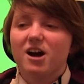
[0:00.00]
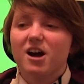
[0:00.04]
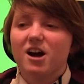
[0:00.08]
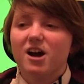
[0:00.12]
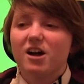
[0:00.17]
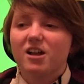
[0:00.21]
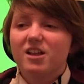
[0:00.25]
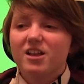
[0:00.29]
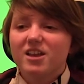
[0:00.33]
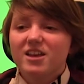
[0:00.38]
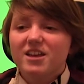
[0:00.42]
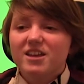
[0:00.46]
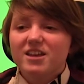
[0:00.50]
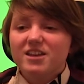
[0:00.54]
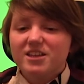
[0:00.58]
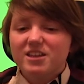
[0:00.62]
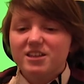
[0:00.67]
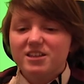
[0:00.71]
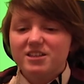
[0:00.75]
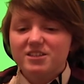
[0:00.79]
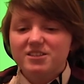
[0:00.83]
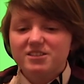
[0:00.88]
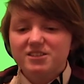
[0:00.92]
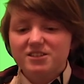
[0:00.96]
uh,
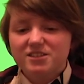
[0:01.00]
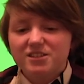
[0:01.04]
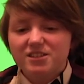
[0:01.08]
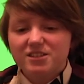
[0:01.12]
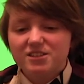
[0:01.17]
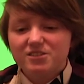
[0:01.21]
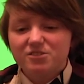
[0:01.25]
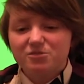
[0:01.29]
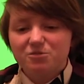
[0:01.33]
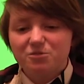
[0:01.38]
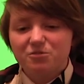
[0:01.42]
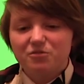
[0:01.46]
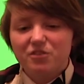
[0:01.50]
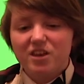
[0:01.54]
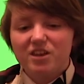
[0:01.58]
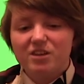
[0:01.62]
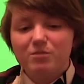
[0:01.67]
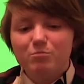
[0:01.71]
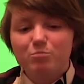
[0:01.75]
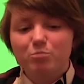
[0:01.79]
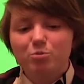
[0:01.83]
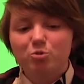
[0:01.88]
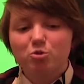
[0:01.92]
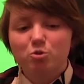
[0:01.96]
he's he's sort of
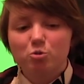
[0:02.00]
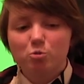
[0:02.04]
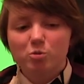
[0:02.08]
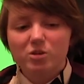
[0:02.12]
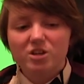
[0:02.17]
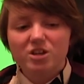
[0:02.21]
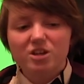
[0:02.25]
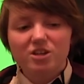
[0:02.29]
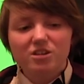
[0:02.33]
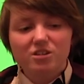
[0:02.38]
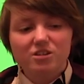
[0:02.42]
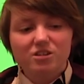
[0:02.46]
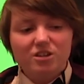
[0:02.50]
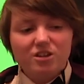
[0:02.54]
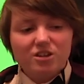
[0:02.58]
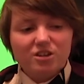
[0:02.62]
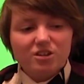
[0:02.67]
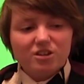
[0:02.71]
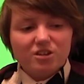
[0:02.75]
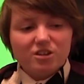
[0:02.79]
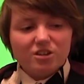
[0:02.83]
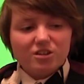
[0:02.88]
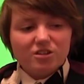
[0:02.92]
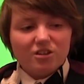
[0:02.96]
in between
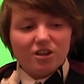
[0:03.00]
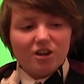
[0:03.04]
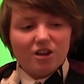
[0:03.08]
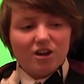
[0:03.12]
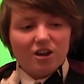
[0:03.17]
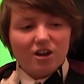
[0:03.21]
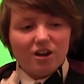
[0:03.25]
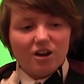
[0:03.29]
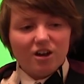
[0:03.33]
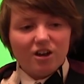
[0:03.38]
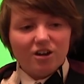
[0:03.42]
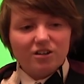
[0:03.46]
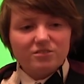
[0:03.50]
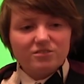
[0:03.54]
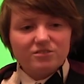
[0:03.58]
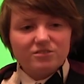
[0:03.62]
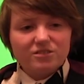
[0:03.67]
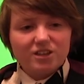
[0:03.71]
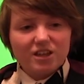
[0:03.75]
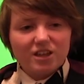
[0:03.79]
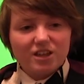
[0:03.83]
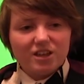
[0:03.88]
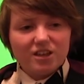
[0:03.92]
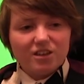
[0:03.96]
uh,
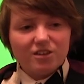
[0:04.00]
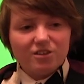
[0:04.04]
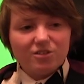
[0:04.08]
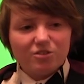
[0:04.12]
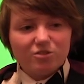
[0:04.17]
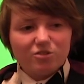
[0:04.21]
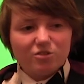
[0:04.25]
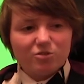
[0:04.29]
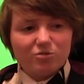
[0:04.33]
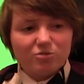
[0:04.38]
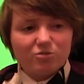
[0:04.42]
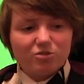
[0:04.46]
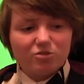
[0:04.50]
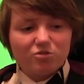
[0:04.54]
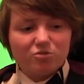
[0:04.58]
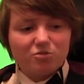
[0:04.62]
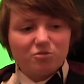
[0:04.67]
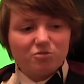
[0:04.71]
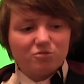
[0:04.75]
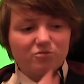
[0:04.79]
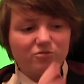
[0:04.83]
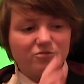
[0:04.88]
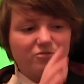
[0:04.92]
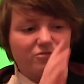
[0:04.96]
the the
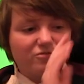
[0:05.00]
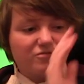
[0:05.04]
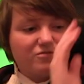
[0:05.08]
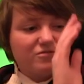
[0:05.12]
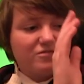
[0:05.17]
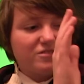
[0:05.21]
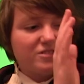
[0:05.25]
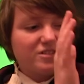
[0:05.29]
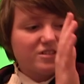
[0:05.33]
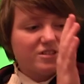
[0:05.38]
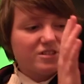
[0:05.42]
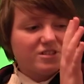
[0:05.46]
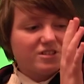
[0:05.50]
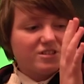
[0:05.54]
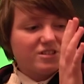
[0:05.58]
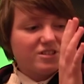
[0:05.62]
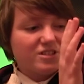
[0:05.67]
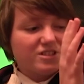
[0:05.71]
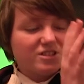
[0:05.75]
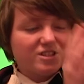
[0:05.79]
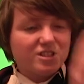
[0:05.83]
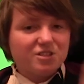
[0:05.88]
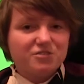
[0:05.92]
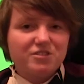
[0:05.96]
sort of
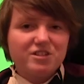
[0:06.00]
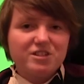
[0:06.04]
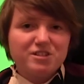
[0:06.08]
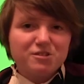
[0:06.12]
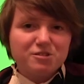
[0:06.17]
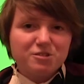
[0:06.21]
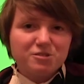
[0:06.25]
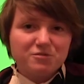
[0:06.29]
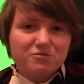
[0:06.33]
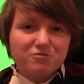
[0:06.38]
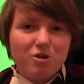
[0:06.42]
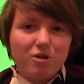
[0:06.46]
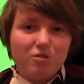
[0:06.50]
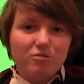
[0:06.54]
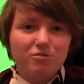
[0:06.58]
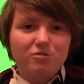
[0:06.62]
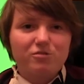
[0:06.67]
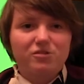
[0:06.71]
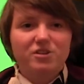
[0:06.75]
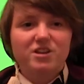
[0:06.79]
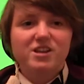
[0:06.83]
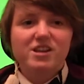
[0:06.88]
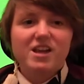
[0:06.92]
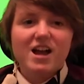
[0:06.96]
seriousness of
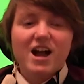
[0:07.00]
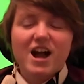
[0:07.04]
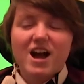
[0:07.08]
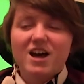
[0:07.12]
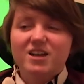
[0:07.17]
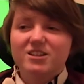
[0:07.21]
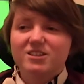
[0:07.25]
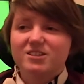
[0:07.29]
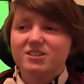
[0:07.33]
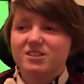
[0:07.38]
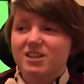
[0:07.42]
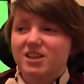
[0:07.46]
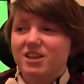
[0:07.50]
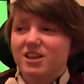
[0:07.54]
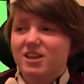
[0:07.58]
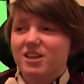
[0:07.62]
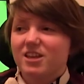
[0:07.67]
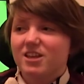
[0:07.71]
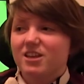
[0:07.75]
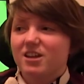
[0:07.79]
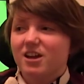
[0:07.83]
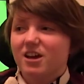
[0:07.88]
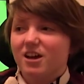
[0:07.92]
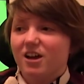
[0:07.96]
Connery and
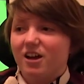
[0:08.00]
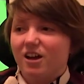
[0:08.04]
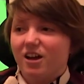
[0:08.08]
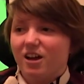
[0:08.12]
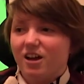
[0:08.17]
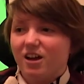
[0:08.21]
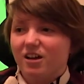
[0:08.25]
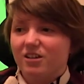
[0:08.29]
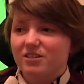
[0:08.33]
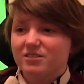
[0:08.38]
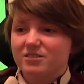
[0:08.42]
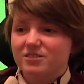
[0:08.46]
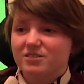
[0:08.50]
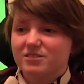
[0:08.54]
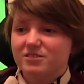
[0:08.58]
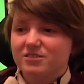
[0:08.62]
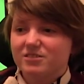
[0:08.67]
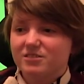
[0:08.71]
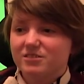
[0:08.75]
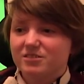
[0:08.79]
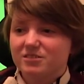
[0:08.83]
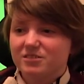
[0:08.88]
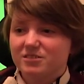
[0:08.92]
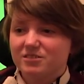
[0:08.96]
the uh,
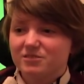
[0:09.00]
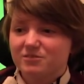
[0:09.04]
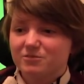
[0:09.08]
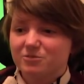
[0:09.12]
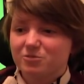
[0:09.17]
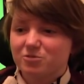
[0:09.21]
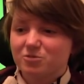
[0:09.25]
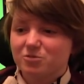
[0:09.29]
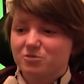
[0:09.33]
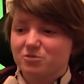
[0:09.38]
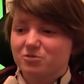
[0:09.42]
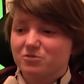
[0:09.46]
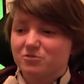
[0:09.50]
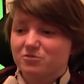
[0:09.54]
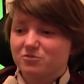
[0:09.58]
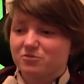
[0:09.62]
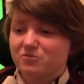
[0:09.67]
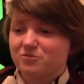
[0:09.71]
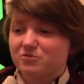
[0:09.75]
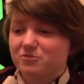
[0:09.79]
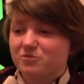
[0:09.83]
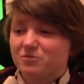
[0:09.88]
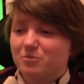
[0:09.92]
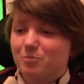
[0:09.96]
sort
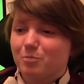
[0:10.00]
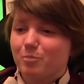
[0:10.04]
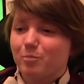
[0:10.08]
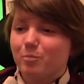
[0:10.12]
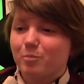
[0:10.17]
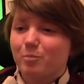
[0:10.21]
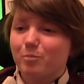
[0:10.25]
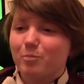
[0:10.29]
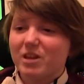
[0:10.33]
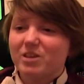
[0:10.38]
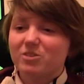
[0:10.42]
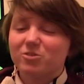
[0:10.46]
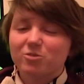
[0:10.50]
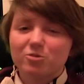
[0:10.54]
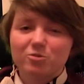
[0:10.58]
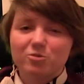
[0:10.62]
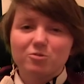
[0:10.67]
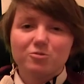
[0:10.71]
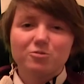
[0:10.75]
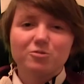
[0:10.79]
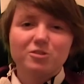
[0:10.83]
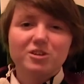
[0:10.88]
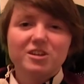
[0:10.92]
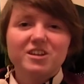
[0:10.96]
of
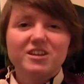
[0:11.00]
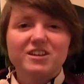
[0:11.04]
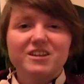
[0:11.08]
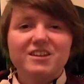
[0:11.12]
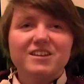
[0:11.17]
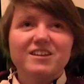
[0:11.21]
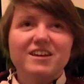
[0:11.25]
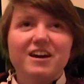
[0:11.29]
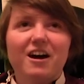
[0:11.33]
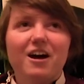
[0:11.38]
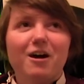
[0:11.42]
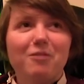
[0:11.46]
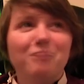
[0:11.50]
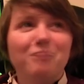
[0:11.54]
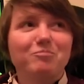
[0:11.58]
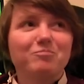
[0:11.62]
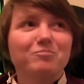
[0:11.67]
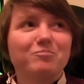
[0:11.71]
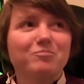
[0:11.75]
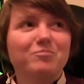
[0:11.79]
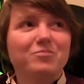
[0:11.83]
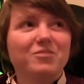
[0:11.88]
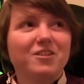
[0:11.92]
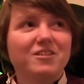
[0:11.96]
mental. Um,
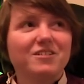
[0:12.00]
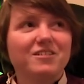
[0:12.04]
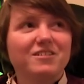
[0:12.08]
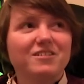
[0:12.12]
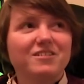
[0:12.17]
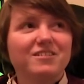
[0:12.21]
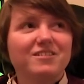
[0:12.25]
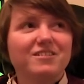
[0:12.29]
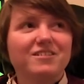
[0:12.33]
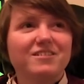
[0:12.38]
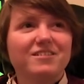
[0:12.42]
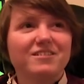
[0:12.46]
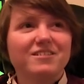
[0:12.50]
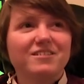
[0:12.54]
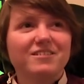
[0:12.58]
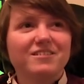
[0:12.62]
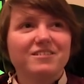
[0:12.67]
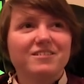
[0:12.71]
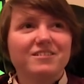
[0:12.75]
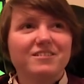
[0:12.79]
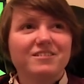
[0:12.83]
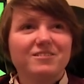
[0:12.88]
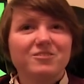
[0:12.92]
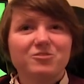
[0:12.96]

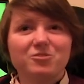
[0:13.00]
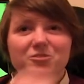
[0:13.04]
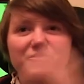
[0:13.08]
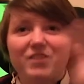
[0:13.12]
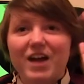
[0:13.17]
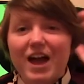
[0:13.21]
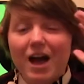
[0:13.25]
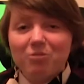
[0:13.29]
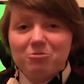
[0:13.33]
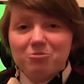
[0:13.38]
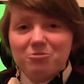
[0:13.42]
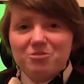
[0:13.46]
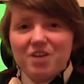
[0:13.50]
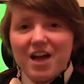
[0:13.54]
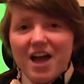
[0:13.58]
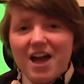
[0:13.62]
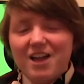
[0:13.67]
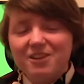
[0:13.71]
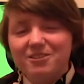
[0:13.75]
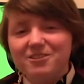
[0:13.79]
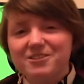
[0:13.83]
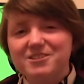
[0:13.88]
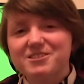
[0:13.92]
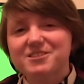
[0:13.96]
sort of out
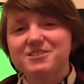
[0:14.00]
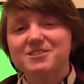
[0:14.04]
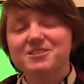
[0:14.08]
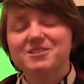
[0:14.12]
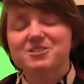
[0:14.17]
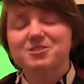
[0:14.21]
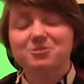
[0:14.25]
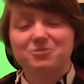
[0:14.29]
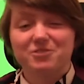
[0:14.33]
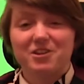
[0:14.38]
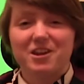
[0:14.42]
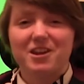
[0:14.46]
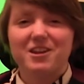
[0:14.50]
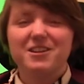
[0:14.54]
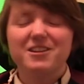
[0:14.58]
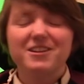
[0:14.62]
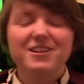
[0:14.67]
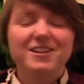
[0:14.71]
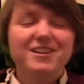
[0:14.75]
there-ness that's green.